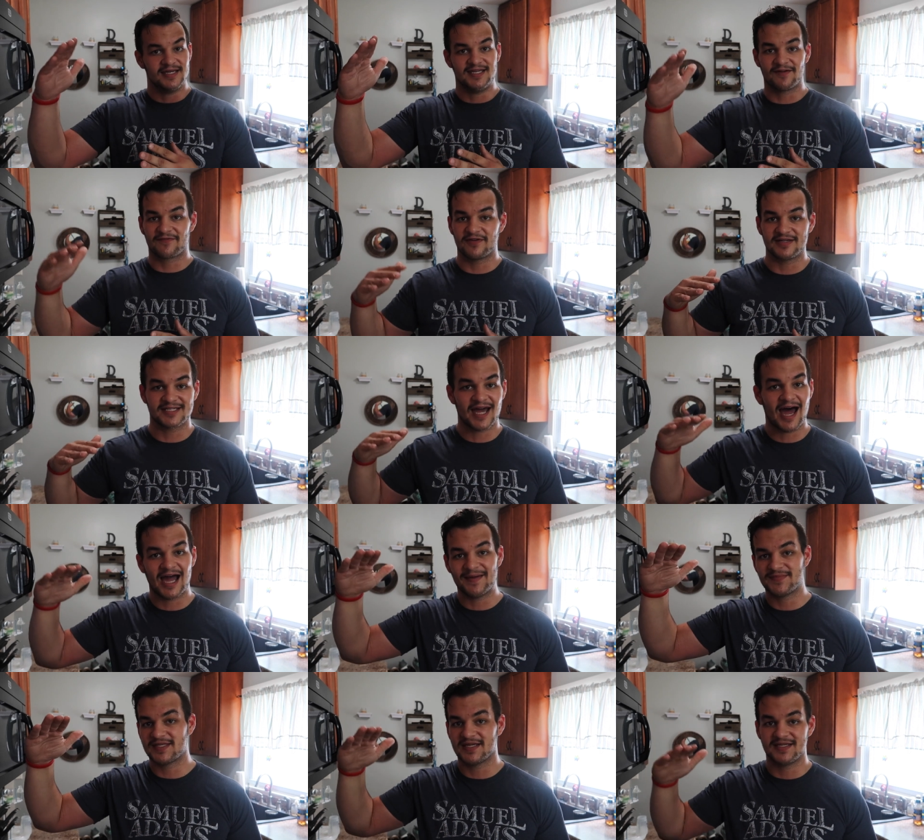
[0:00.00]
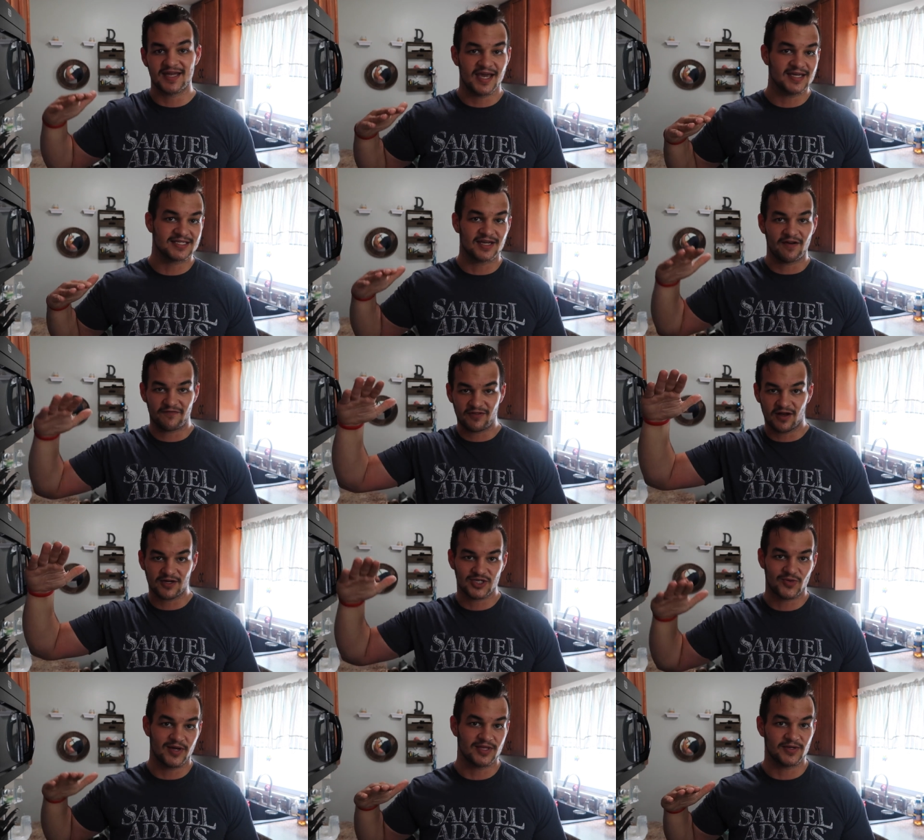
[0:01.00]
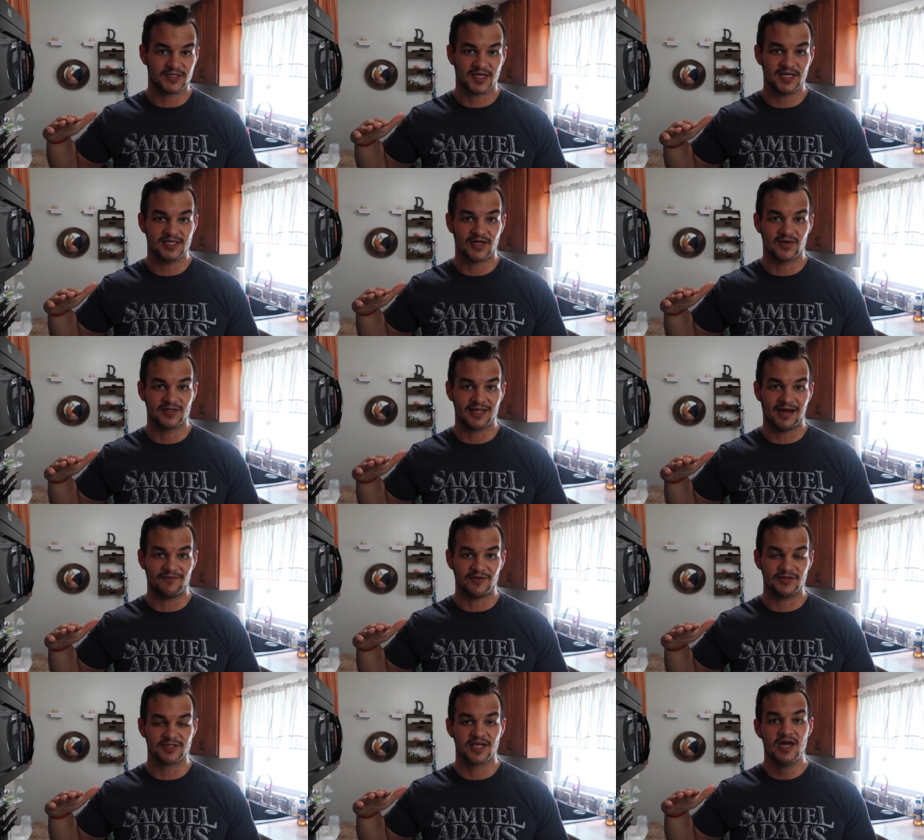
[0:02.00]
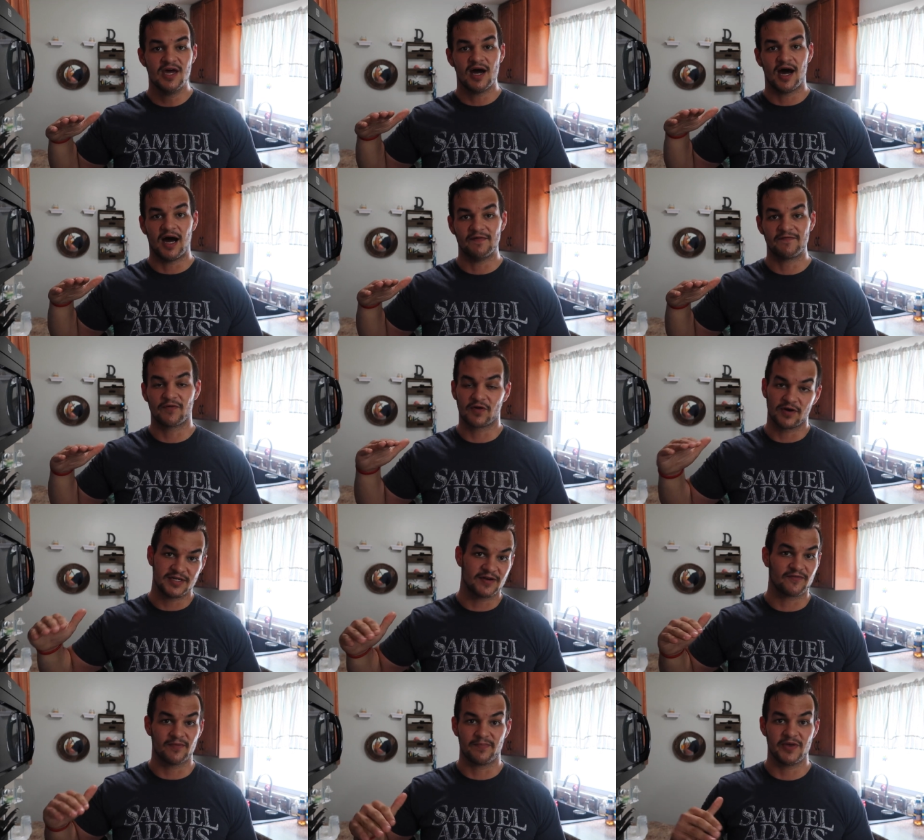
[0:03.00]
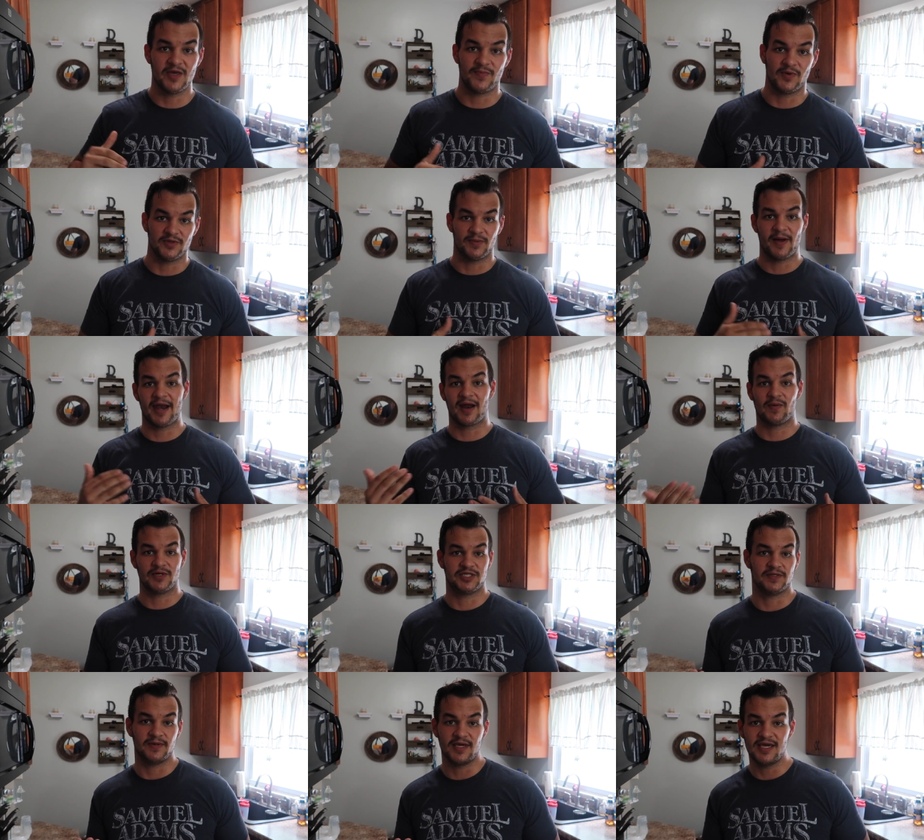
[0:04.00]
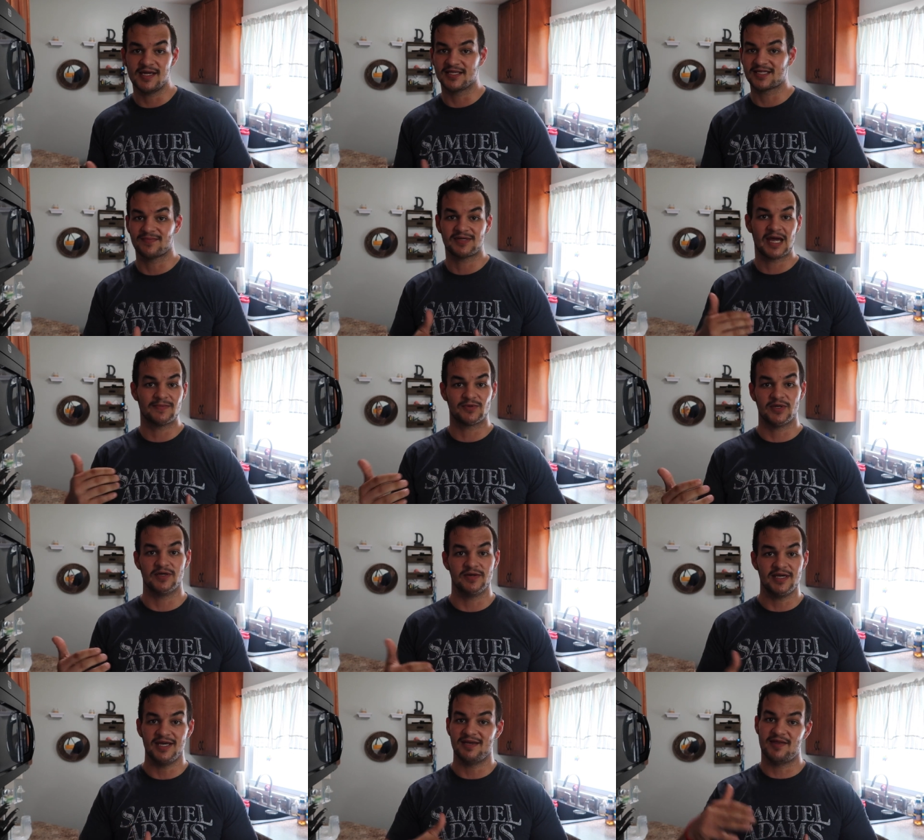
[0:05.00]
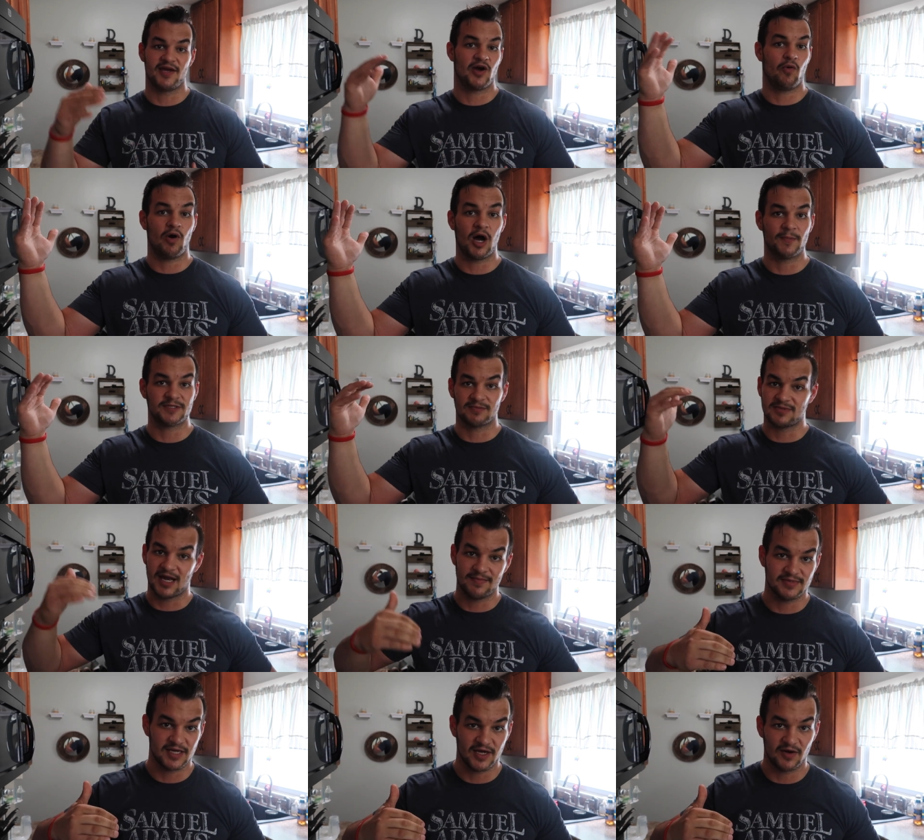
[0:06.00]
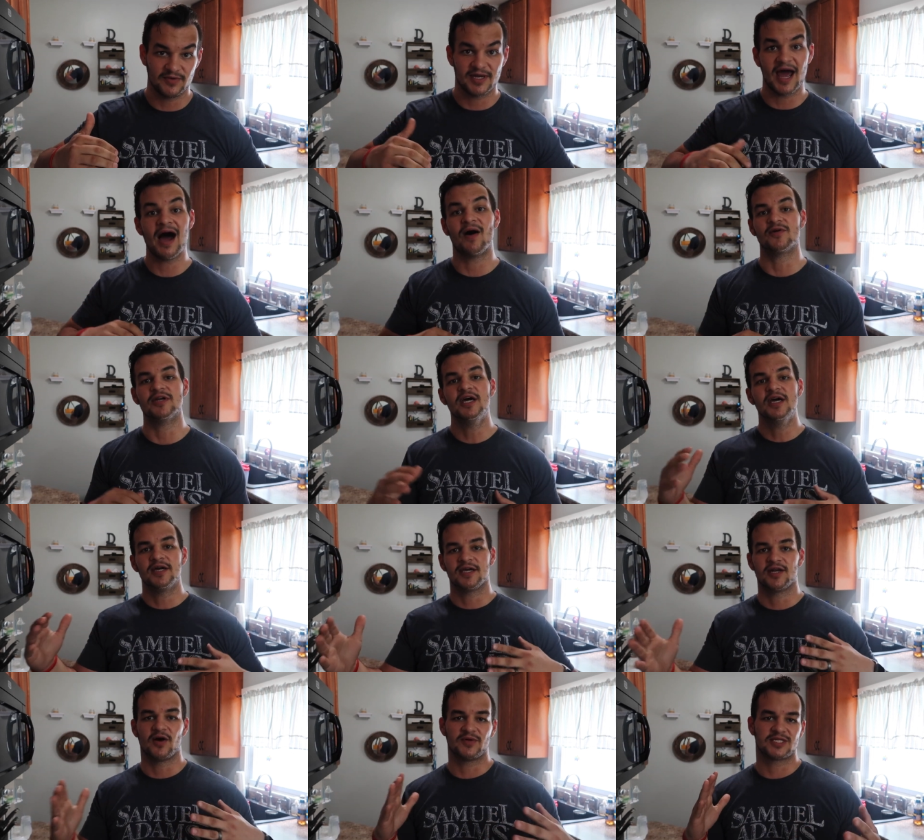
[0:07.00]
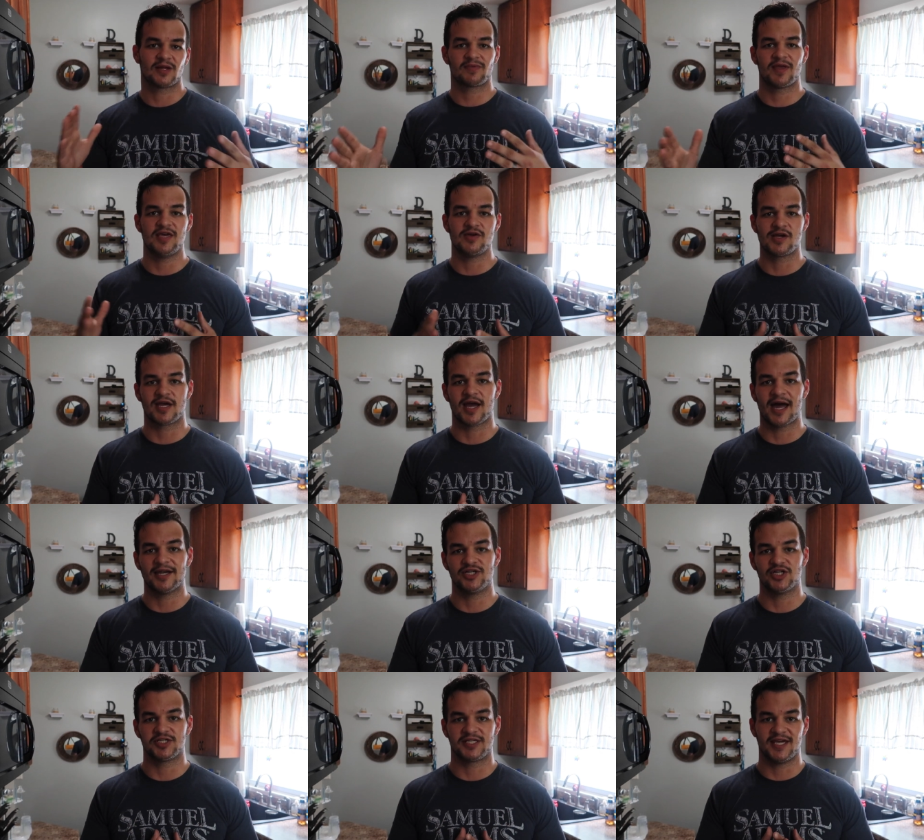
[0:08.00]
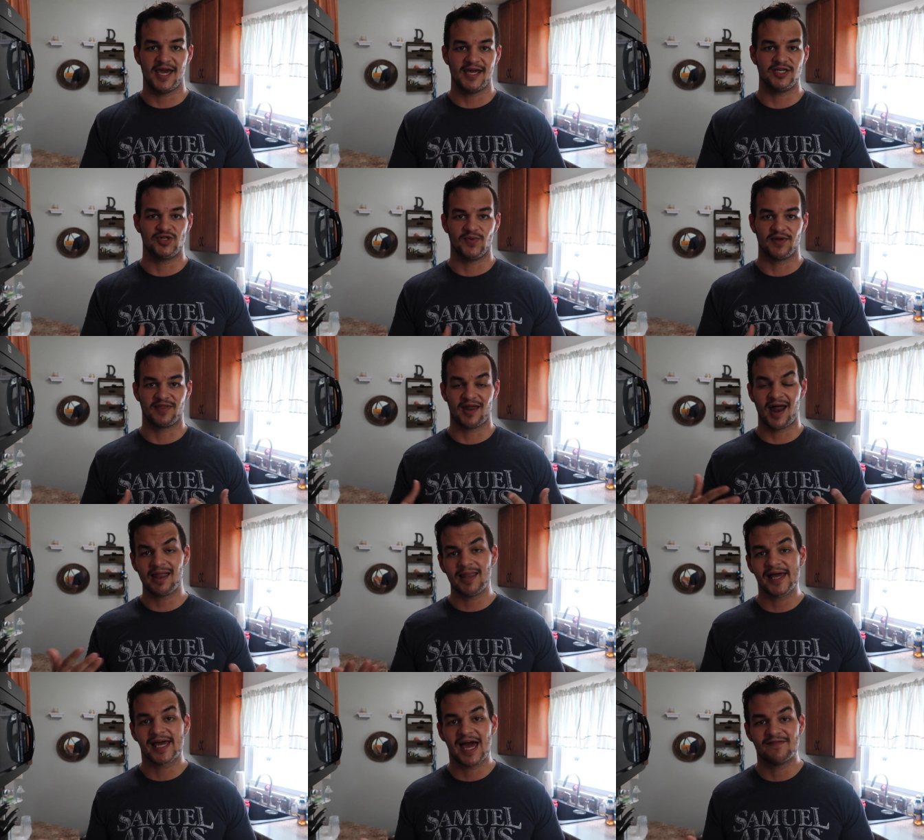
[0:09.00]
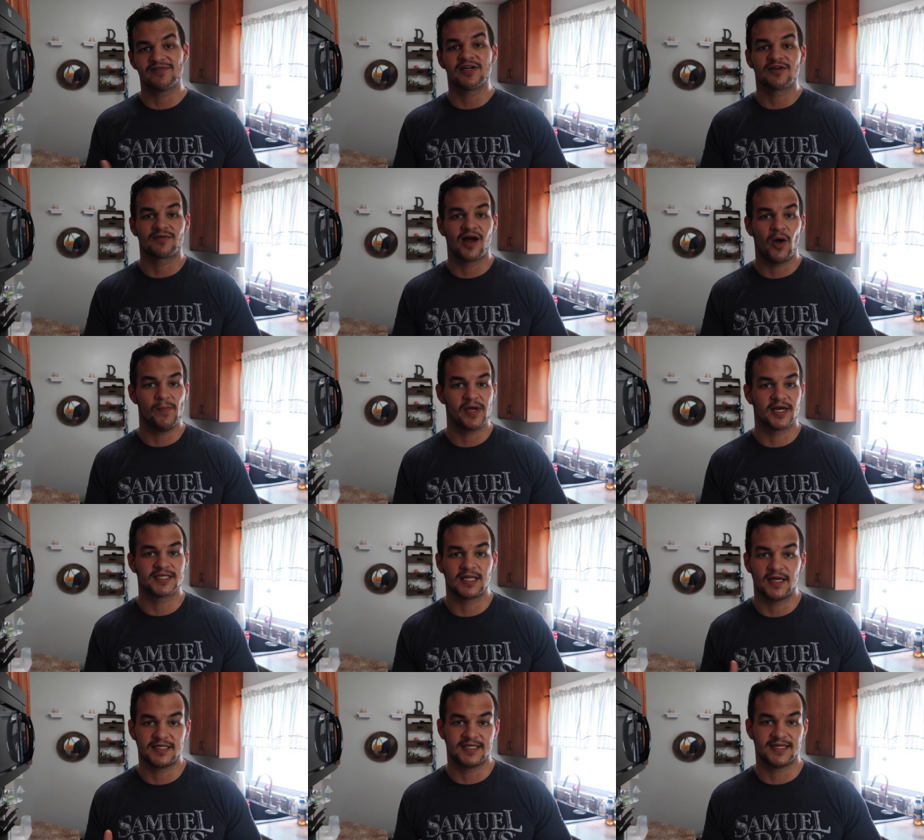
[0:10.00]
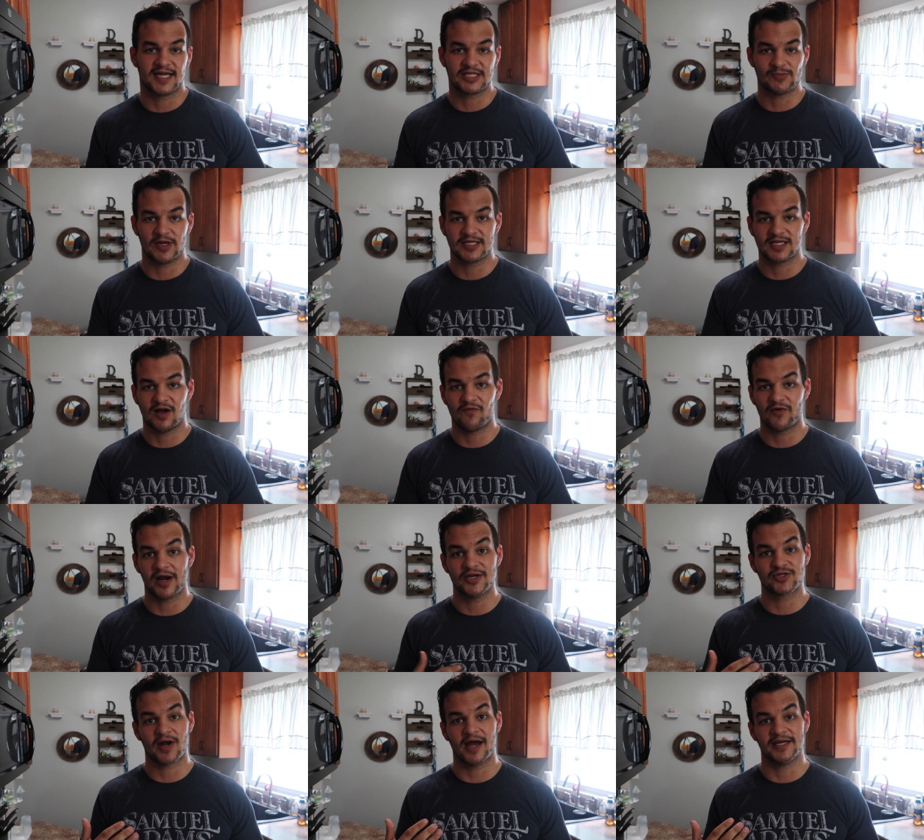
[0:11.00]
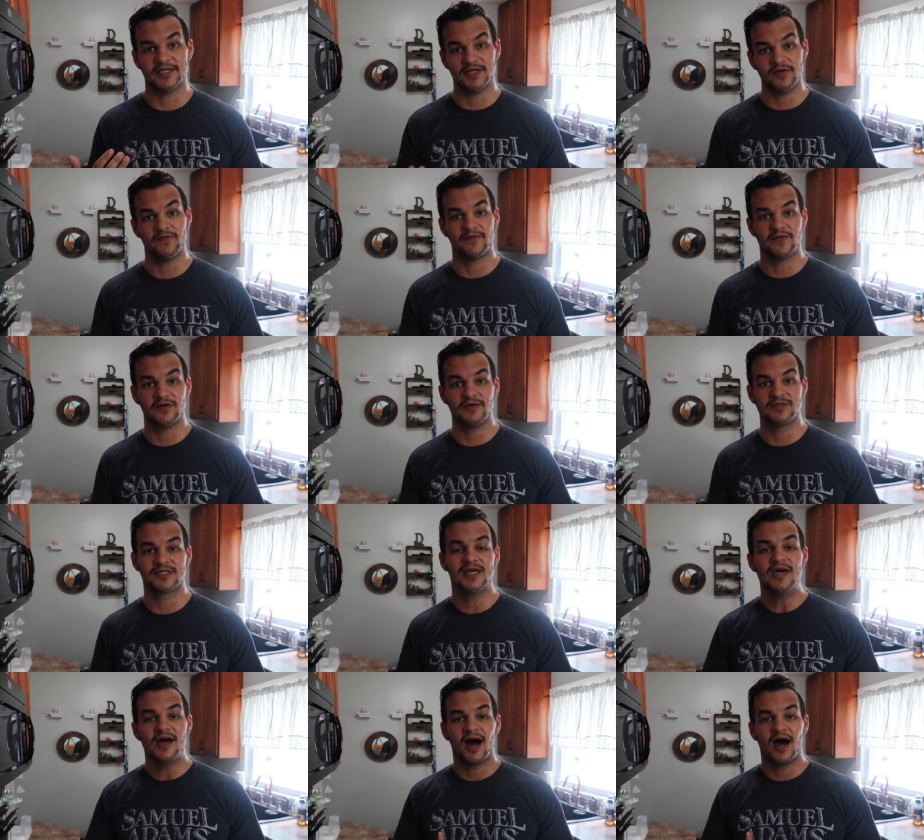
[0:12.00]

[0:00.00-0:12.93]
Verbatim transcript: different times of the day is going to fluctuate those ketone levels um, for different people depending on what you eat. Sometimes when you eat they go up, sometimes they go down. You know, it's something that you can kind of just gauge with it. I like having it around because I like to test myself when I try new foods